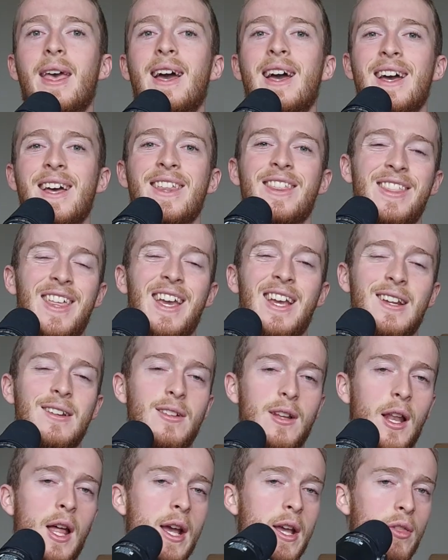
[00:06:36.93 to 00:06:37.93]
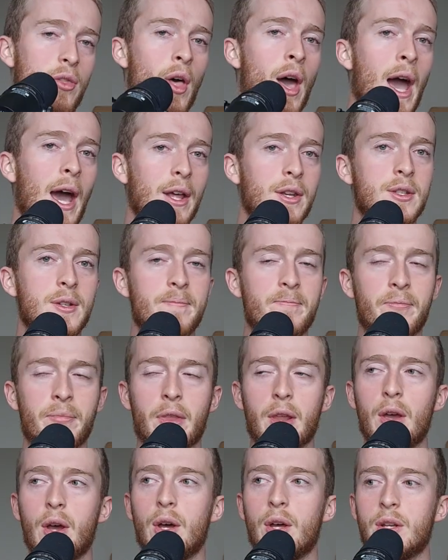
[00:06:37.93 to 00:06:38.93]
Things like that.
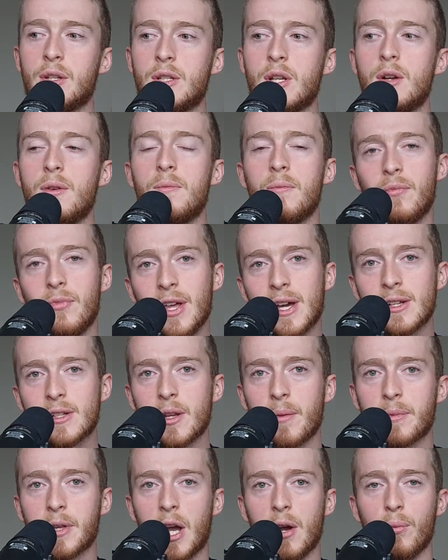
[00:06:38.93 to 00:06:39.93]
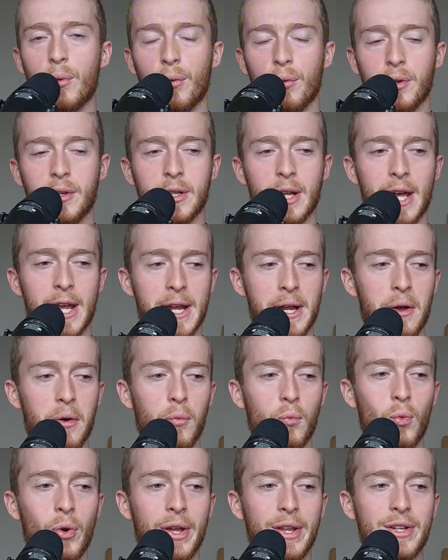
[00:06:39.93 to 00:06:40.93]
So that's something I will say,
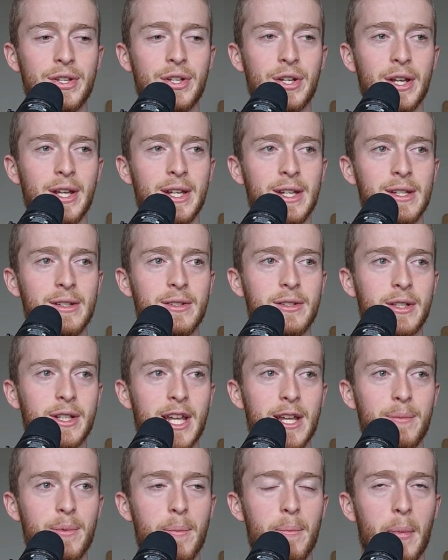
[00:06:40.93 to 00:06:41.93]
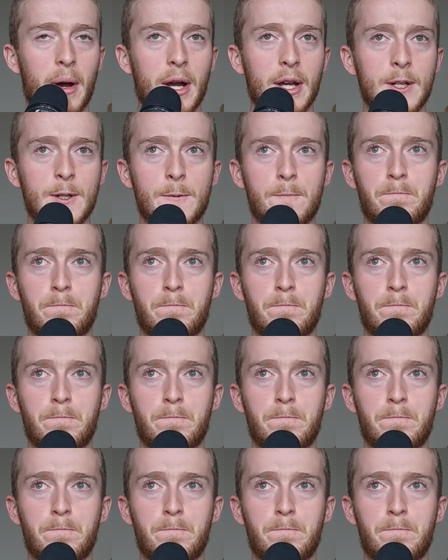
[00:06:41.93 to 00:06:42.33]
which is to keep in mind.